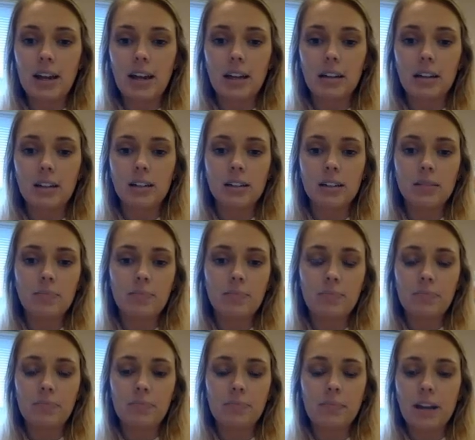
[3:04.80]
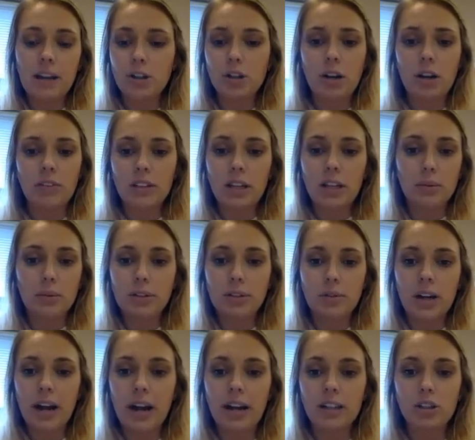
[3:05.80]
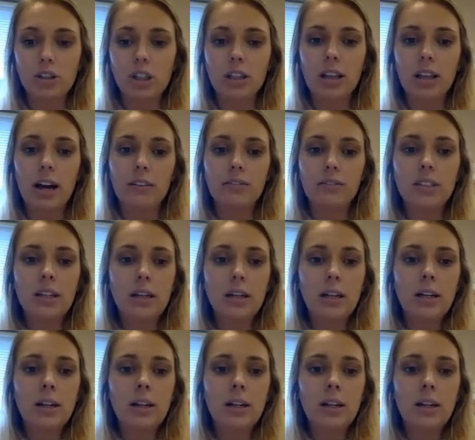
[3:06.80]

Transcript: and make sure everything was okay as she left.